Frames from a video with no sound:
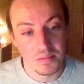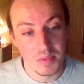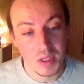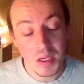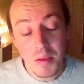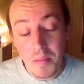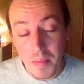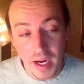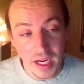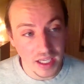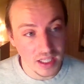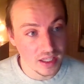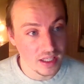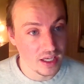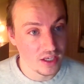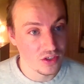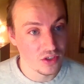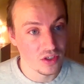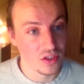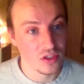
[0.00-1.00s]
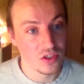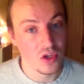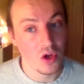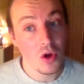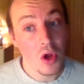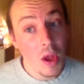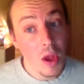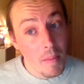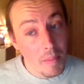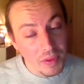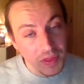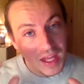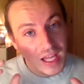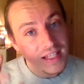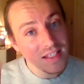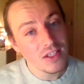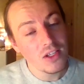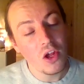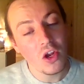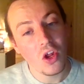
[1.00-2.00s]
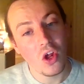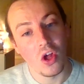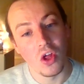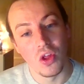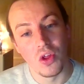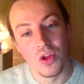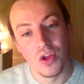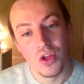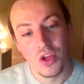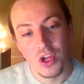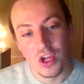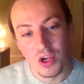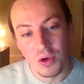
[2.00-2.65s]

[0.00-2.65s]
in my collection. So, but that's not all.